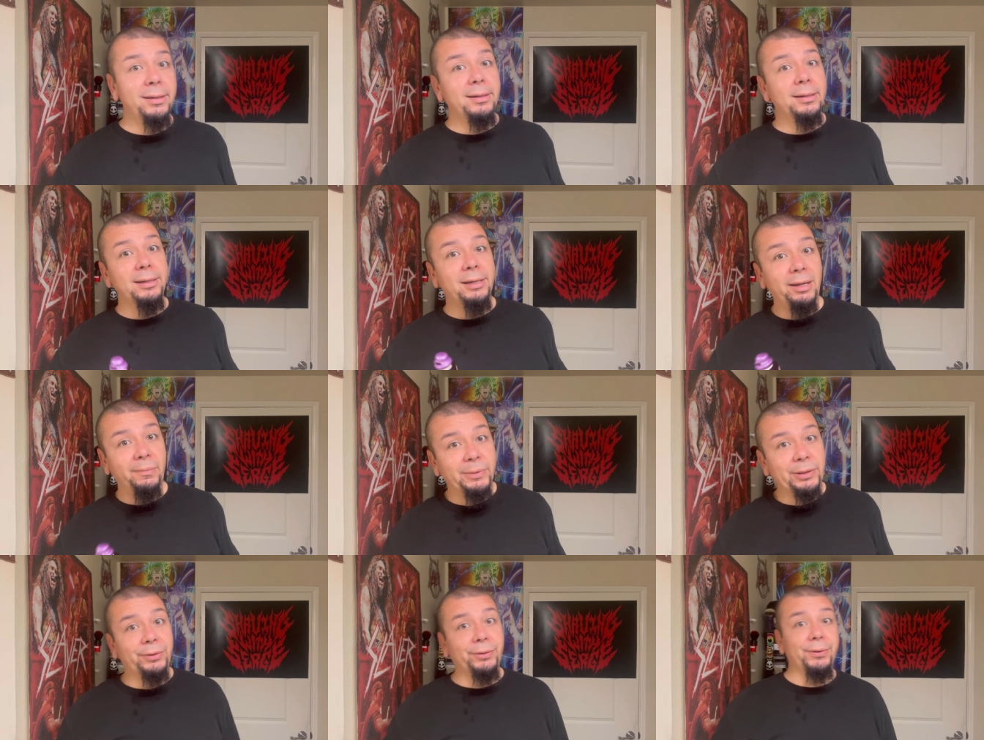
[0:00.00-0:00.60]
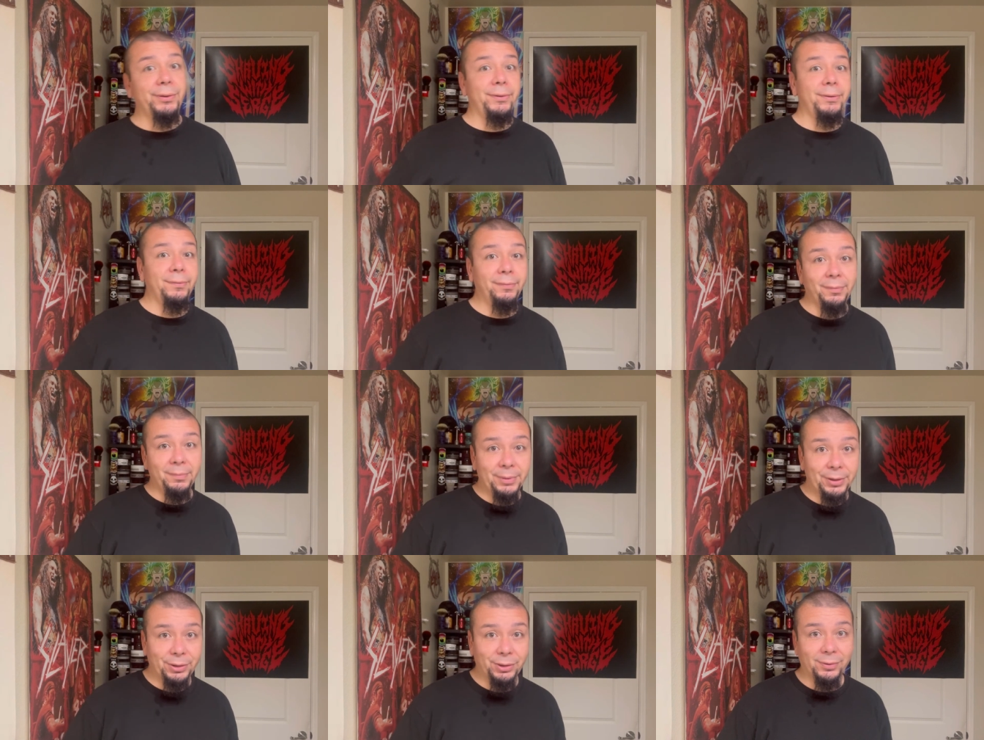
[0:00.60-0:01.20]
coming through
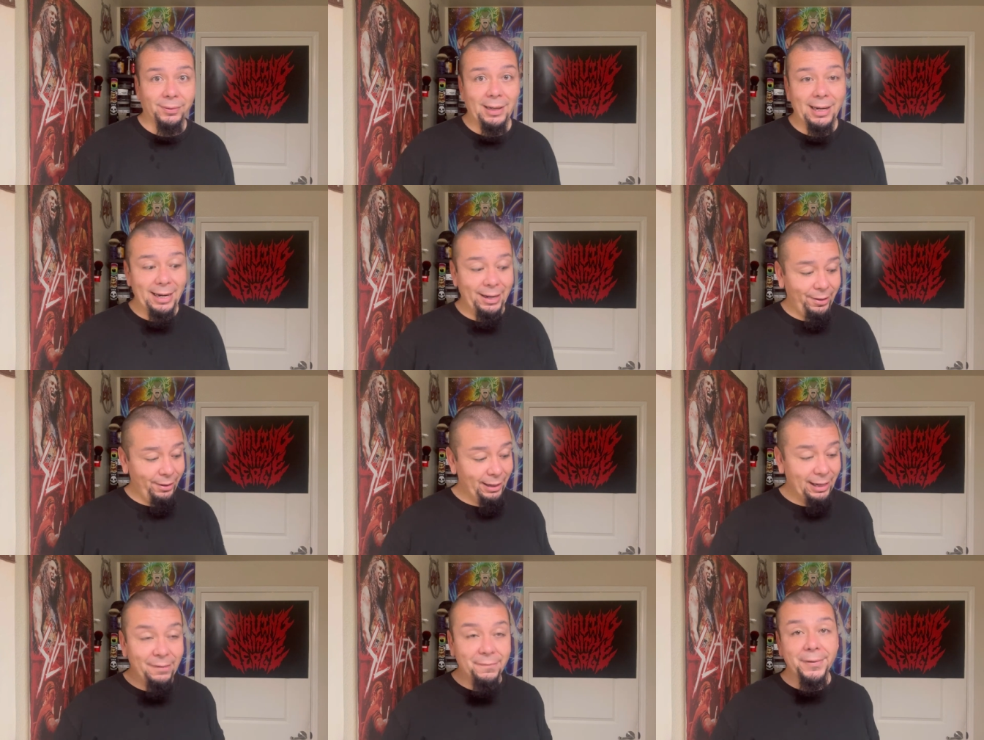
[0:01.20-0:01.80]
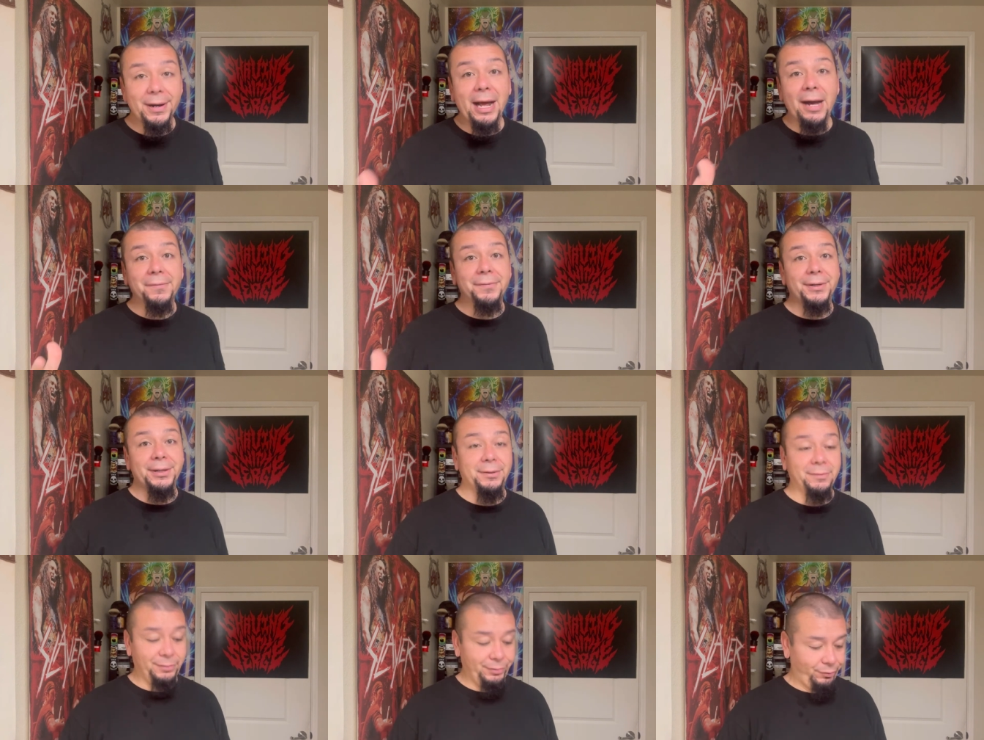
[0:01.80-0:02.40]
from the dryer even
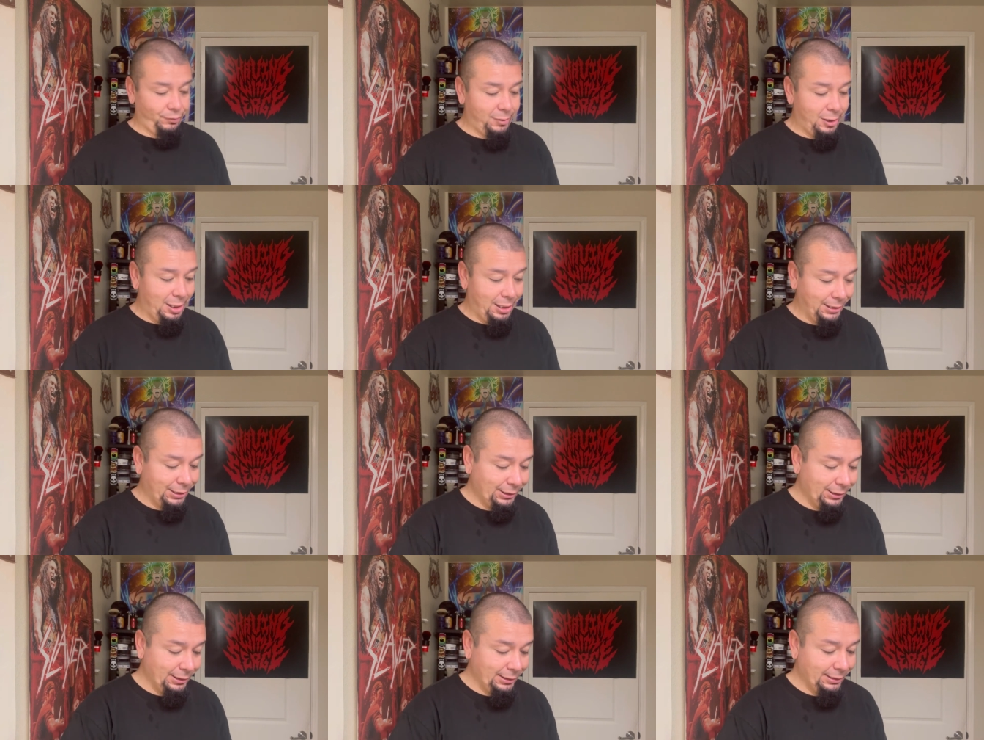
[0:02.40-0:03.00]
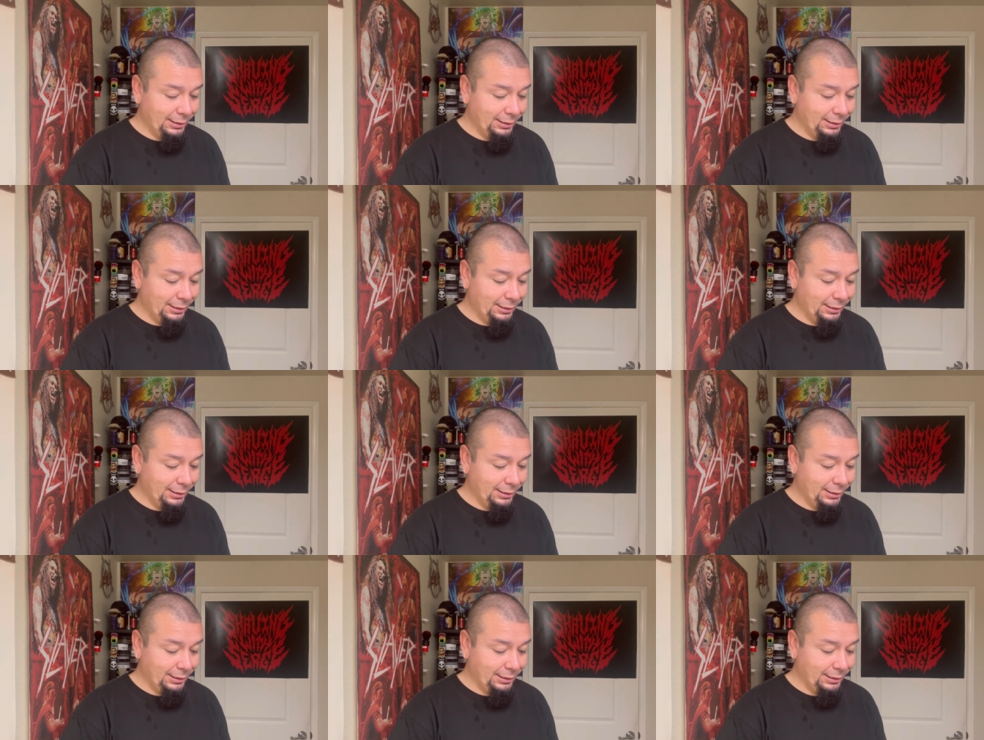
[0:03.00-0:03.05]
after it was washed.